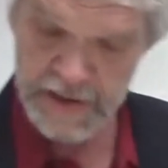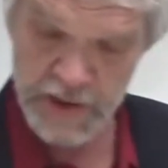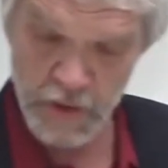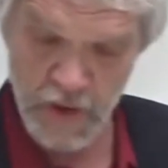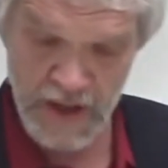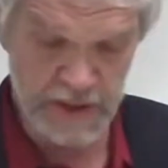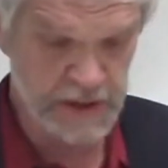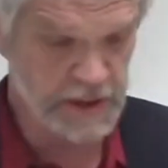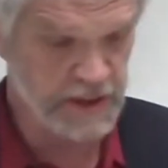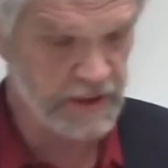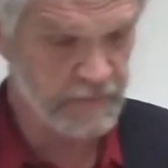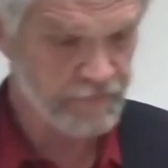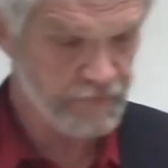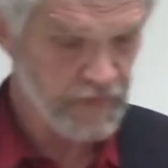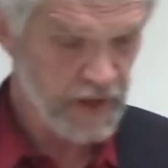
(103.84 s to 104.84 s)

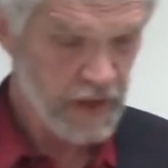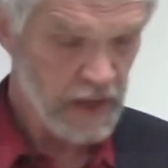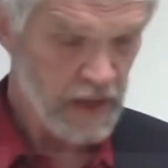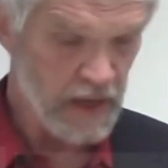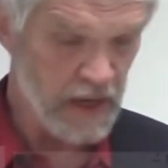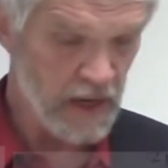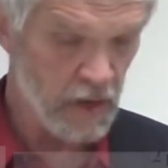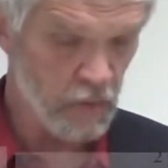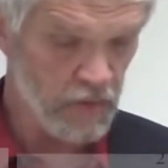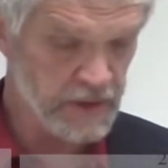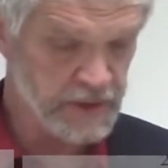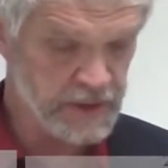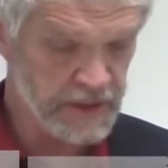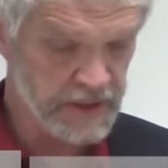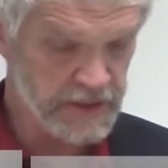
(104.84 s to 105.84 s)
question,
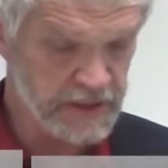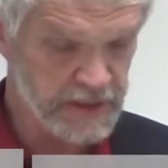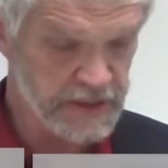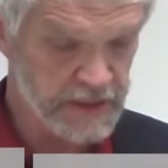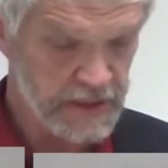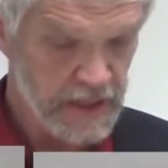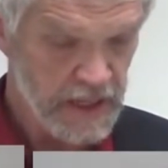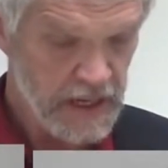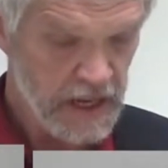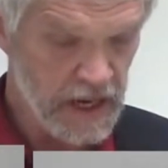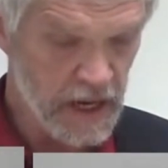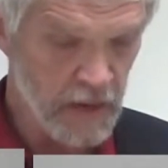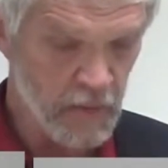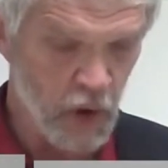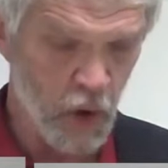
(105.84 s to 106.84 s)
which is,
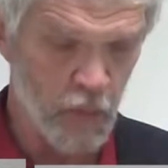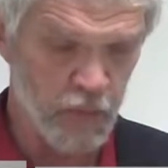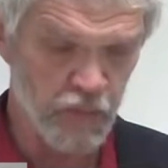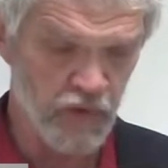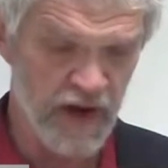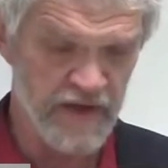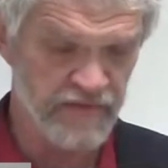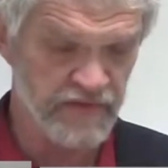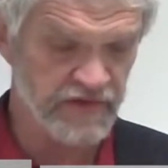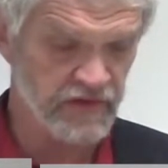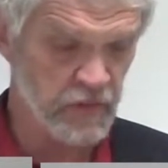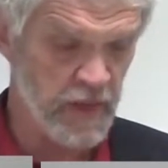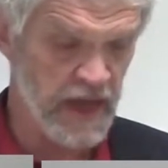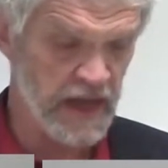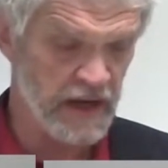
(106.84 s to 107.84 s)
O
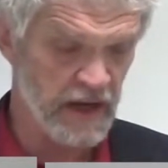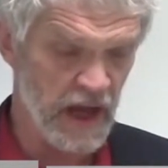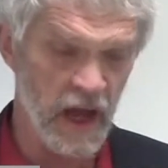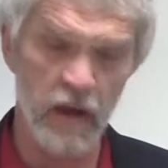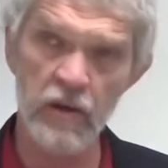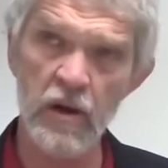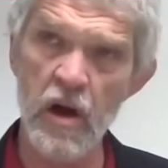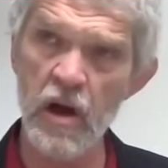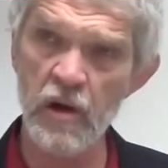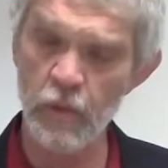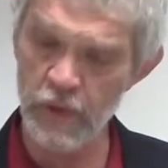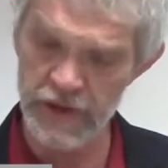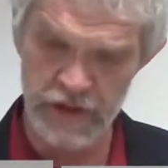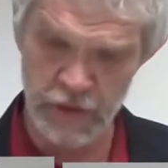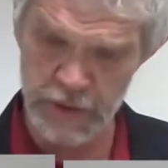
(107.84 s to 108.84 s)
bravest man, how long
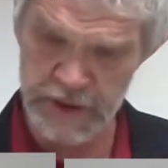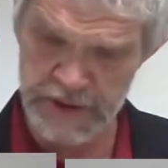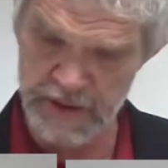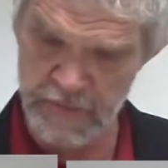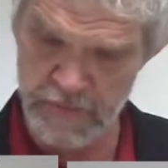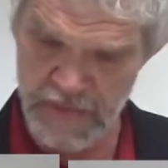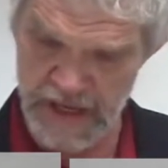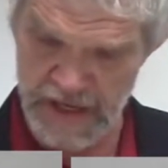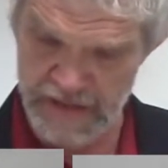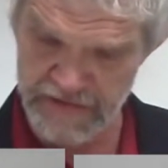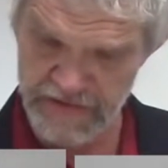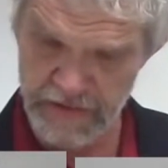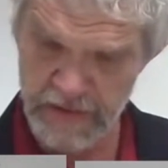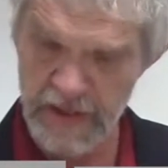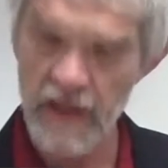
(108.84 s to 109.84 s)
will you
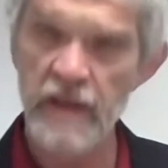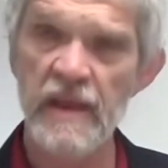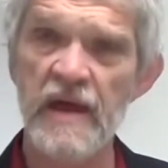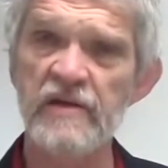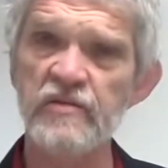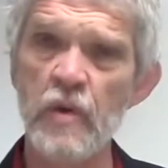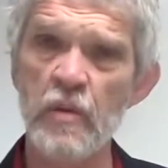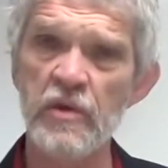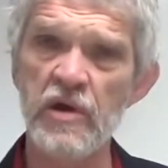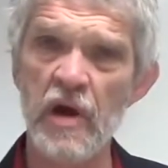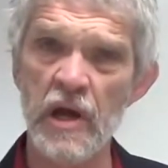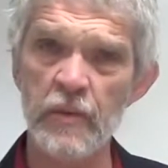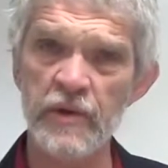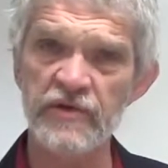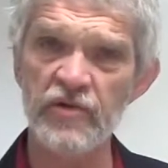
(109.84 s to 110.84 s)
submit? That is what we
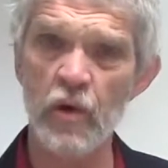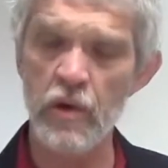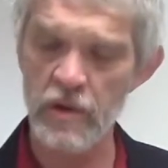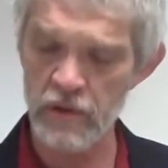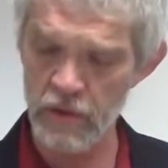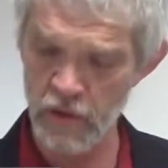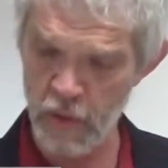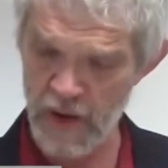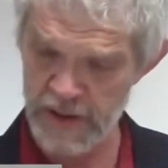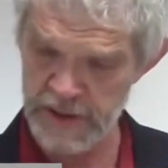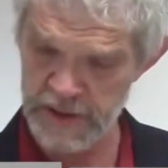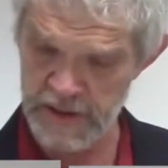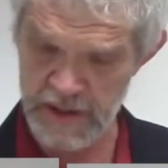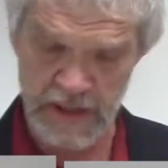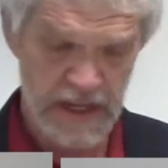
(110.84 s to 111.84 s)
call a rhetorical
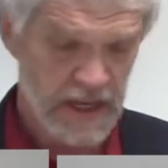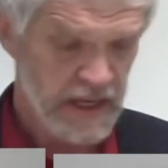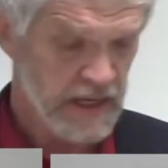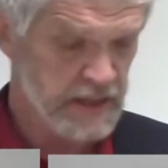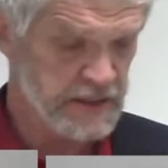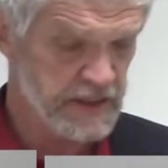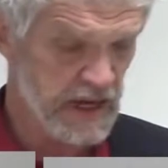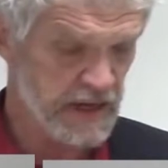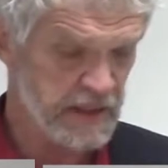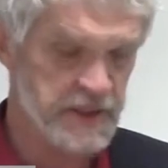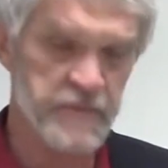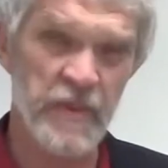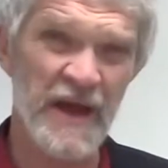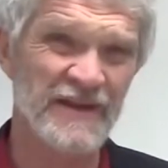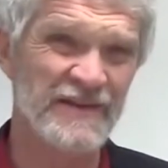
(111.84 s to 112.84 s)
question. He's not
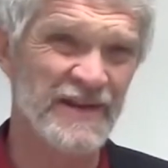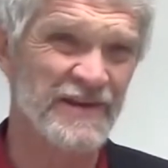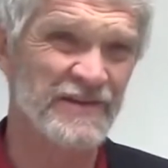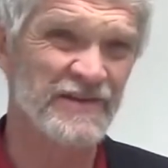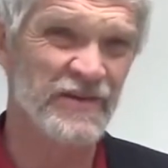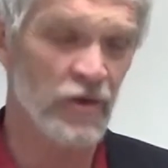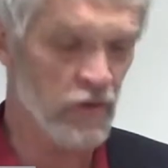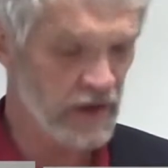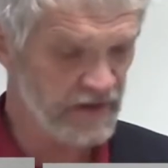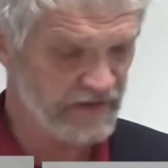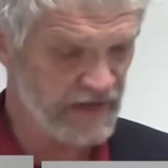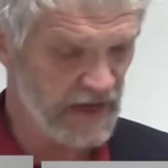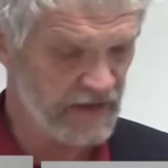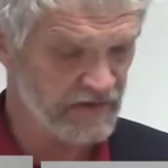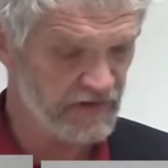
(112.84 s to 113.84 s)
expecting a serious
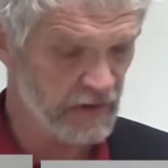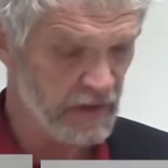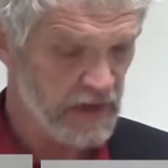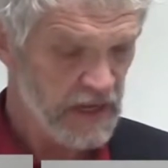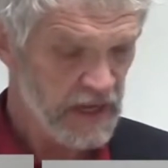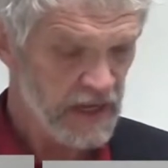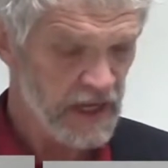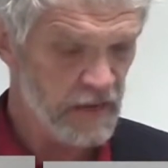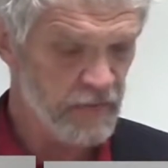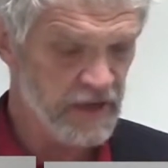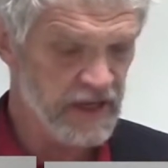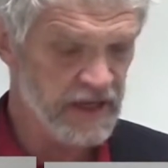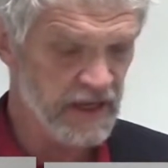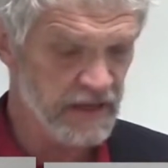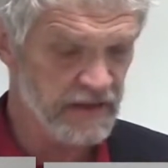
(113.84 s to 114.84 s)
answer. He
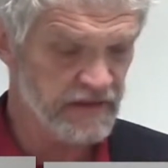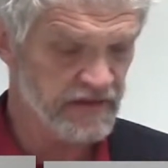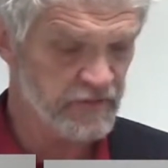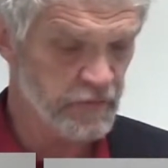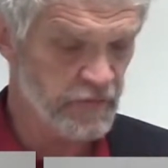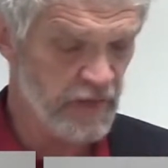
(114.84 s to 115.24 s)
begins